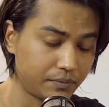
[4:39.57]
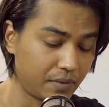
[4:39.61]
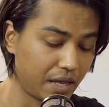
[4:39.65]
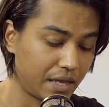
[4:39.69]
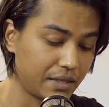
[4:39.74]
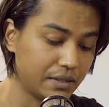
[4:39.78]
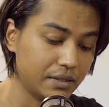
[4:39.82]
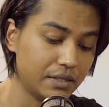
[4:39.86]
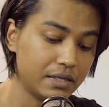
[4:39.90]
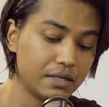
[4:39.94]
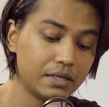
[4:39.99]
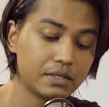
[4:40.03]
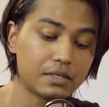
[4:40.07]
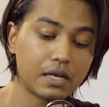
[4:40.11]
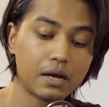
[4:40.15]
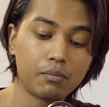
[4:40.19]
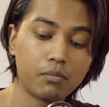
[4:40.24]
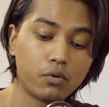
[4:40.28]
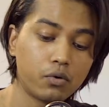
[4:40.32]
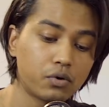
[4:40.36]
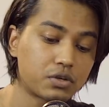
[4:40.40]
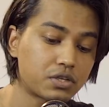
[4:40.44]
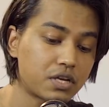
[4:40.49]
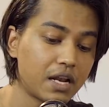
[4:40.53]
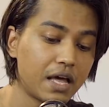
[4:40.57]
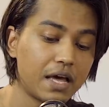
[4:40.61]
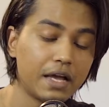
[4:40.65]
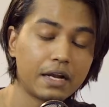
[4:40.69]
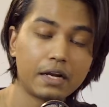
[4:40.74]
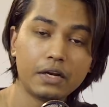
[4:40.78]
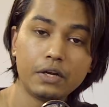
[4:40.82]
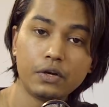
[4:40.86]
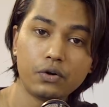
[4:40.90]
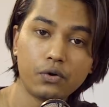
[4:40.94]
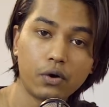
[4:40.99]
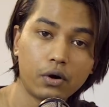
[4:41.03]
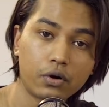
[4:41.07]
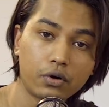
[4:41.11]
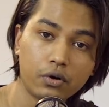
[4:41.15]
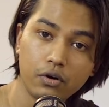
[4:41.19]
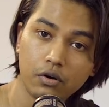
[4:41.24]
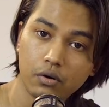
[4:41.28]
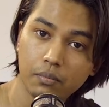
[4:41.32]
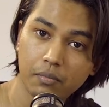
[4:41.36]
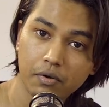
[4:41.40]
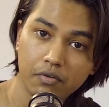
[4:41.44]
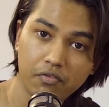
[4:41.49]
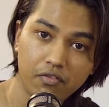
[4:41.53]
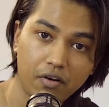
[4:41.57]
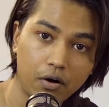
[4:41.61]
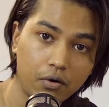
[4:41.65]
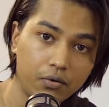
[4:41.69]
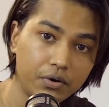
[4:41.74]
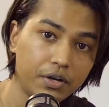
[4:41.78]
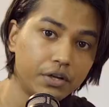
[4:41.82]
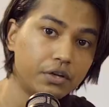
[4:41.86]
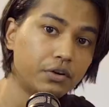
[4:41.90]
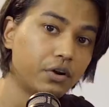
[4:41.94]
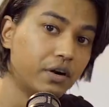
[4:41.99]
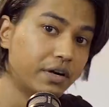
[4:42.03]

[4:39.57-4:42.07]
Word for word: and these are most likely not going to be found in